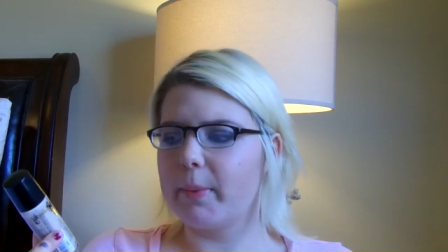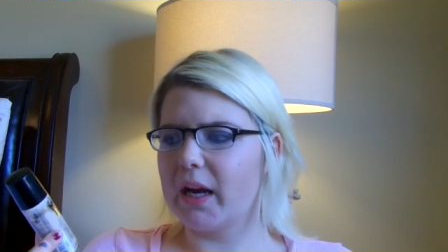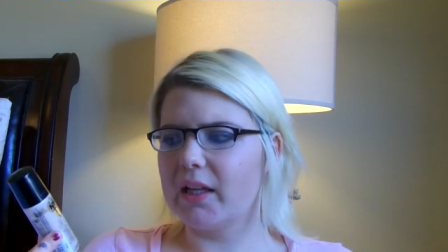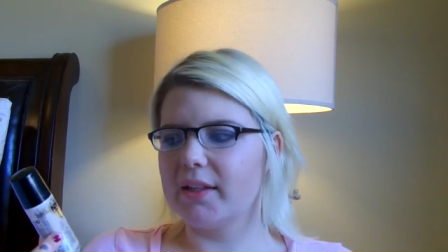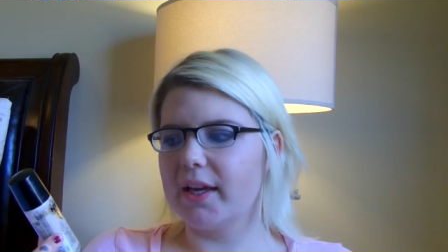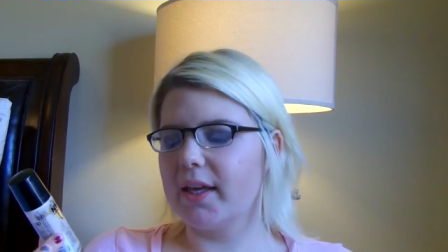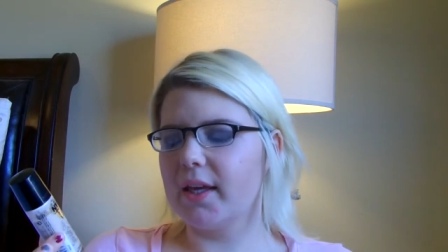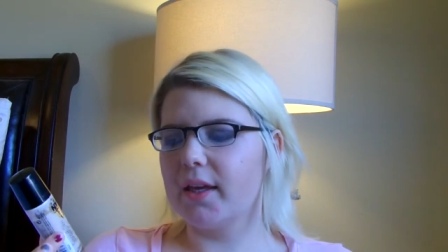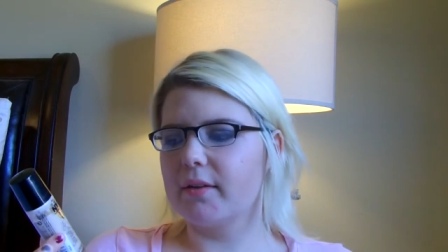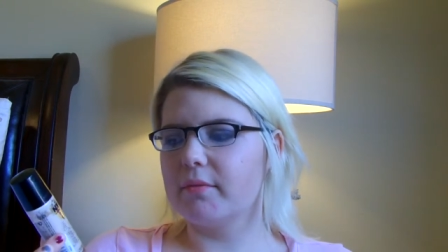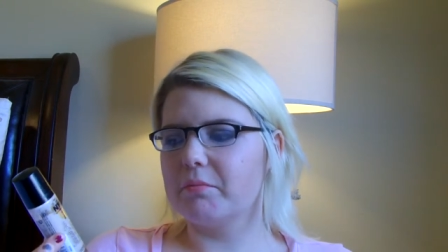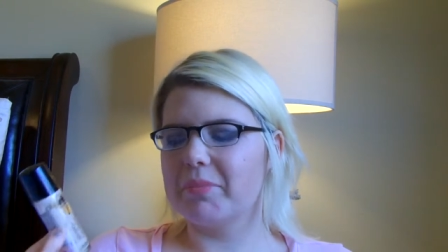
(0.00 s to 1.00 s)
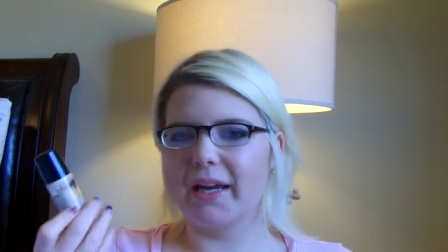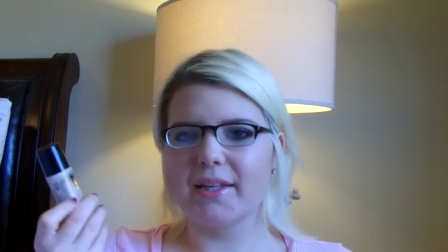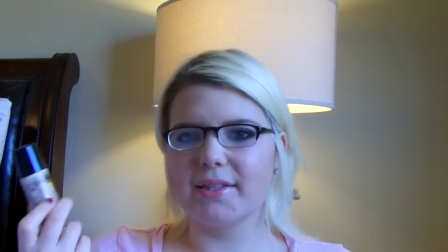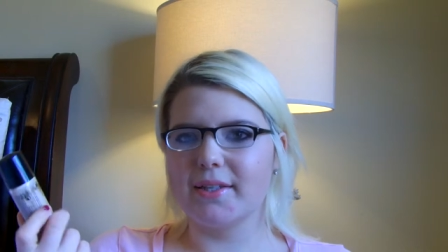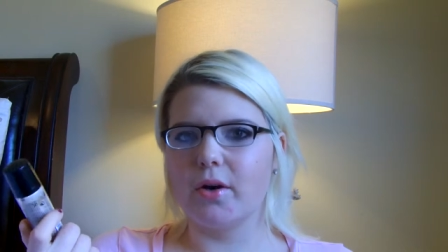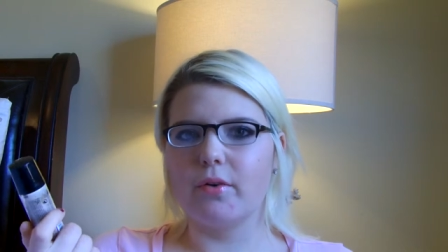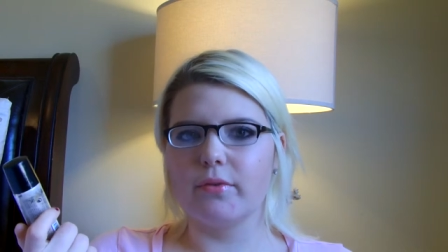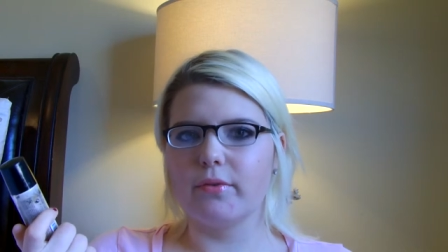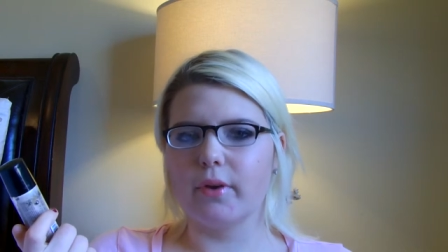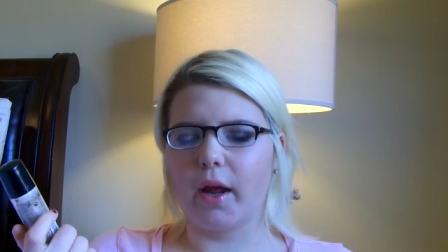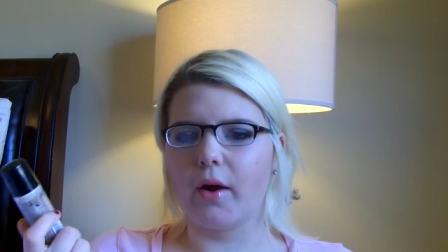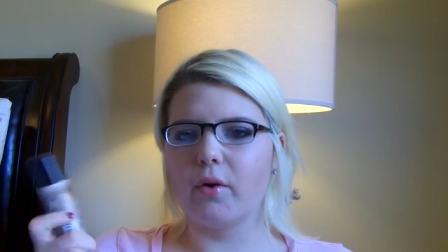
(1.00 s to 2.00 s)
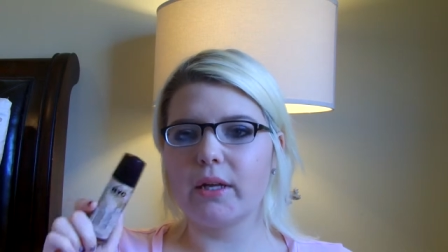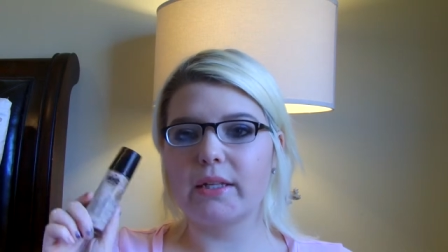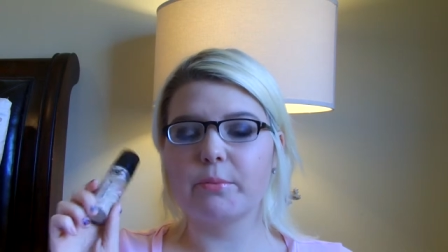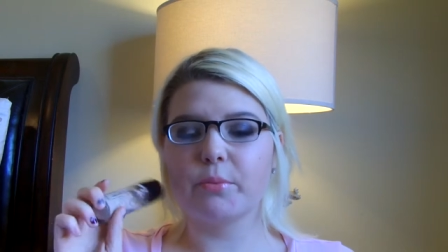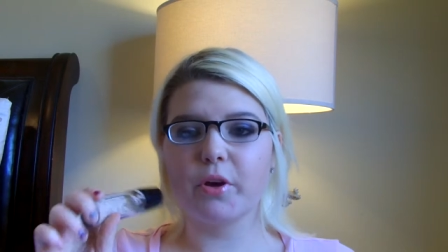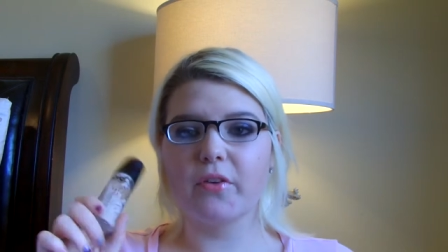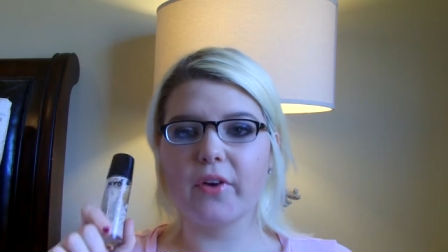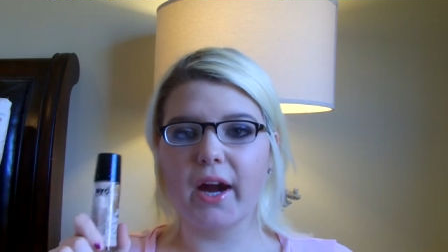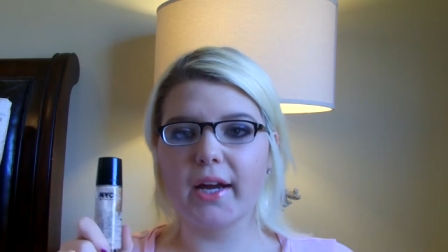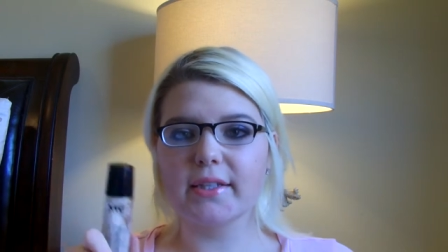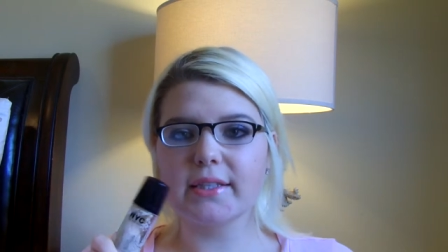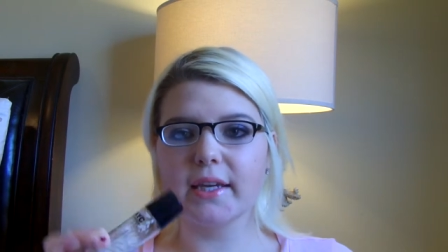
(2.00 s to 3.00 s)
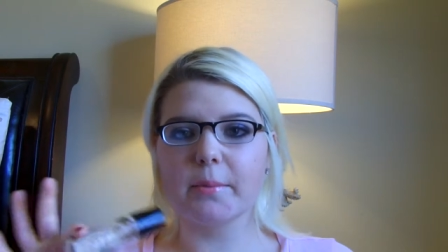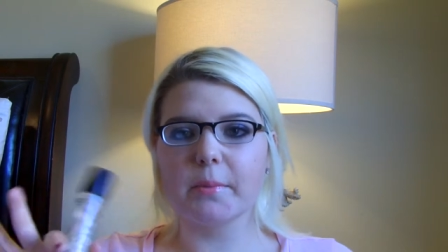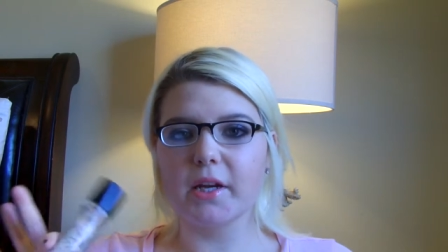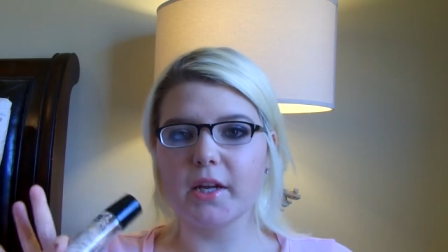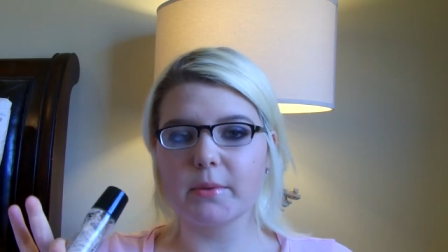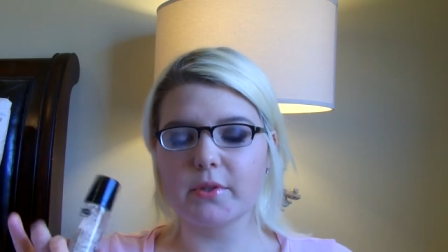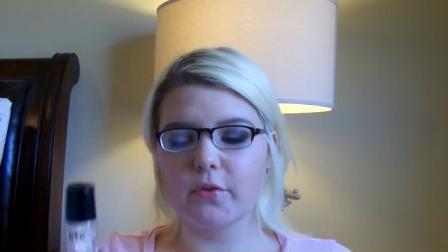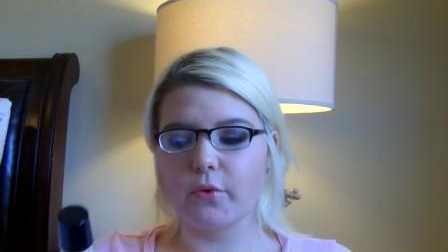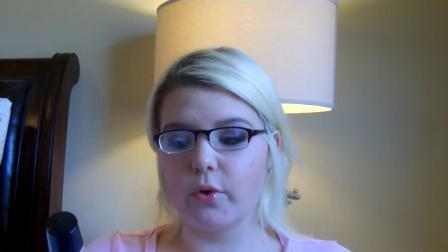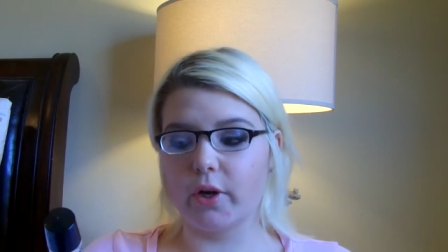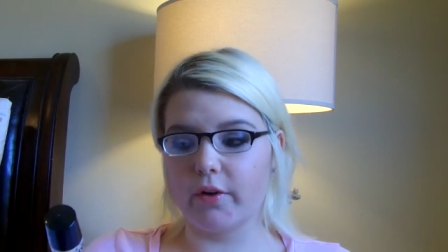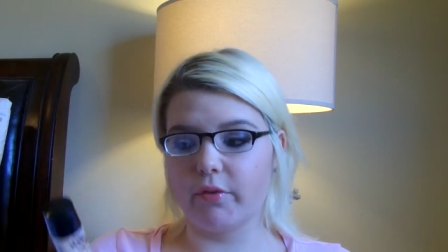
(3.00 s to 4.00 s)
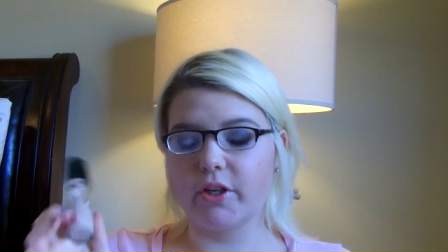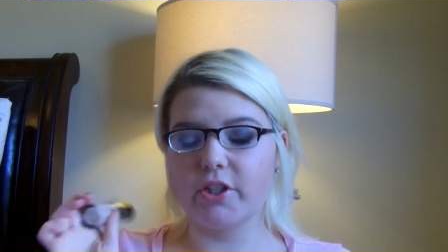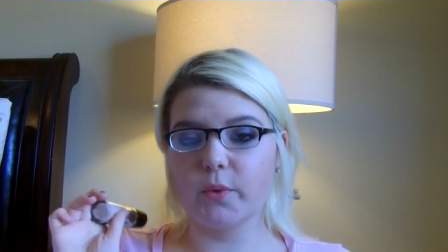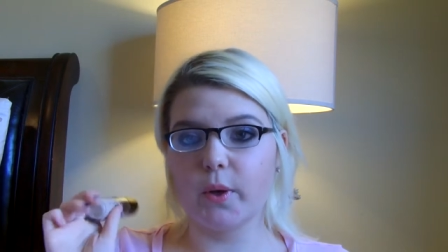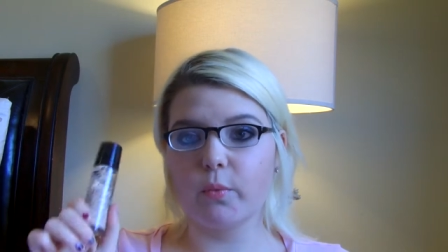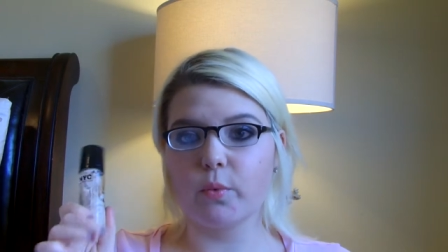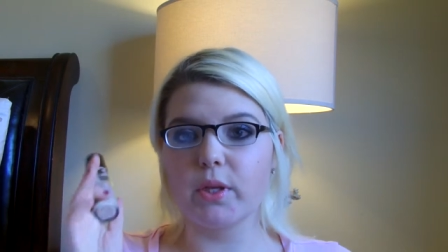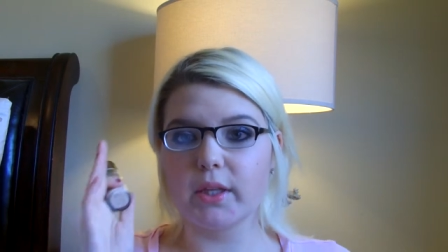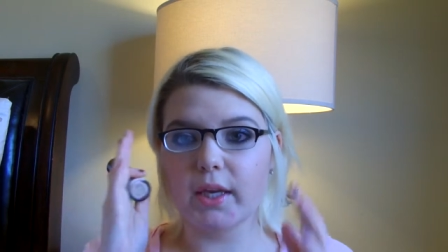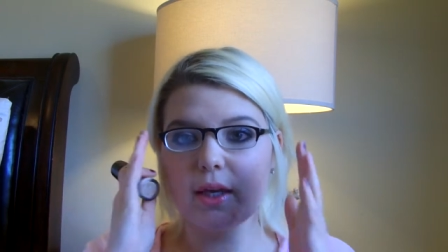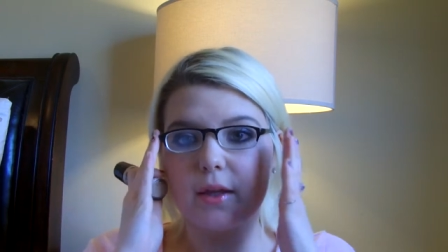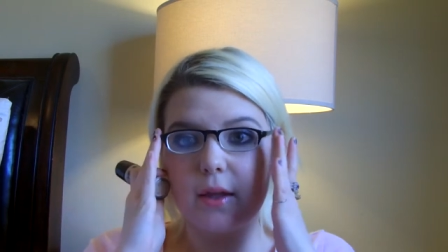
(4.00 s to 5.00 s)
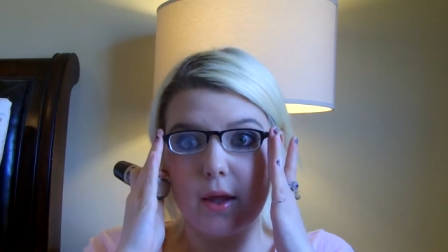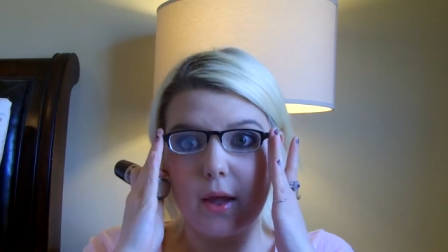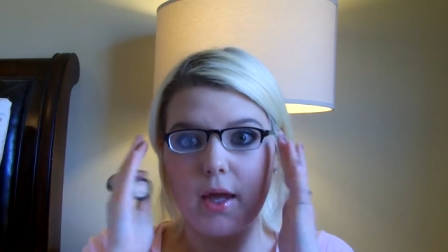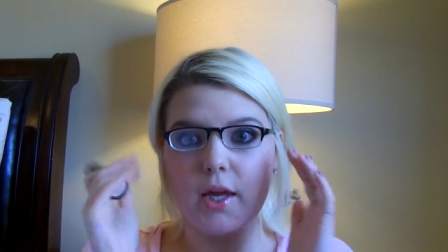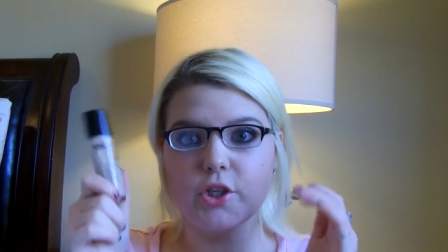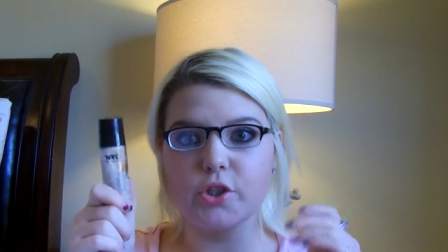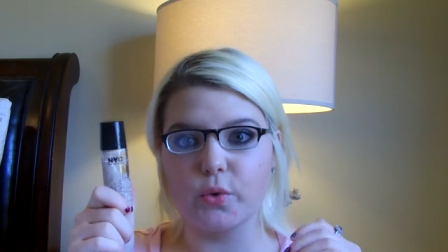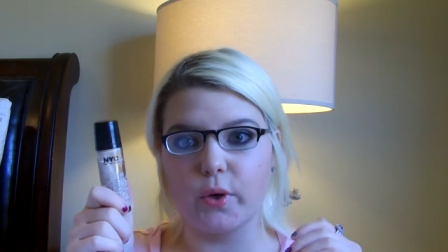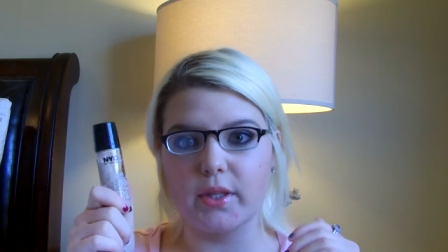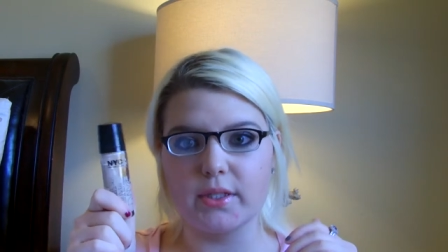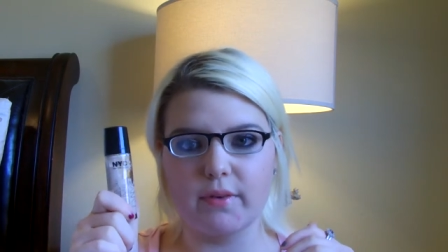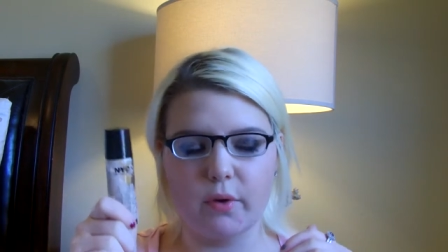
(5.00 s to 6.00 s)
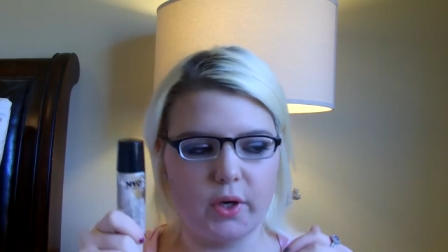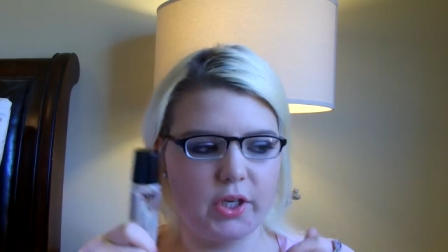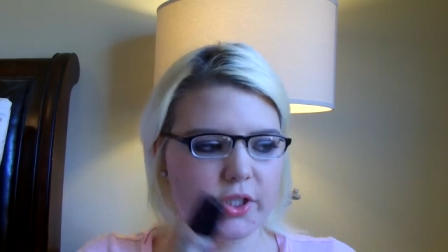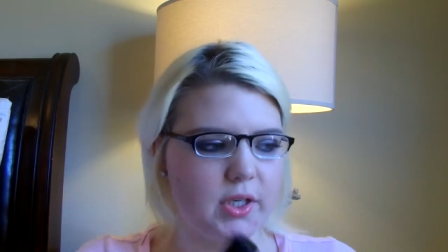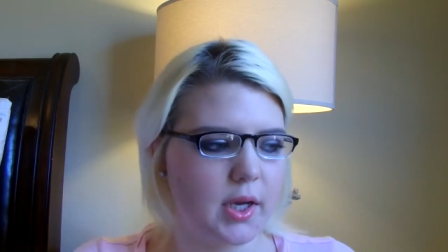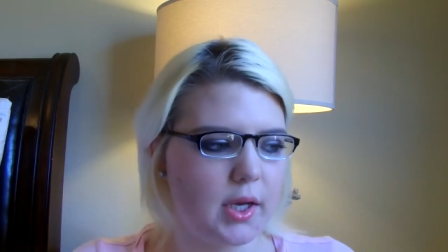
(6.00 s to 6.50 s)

But I like it by itself now. It provides like medium to full coverage. So I really enjoy this foundation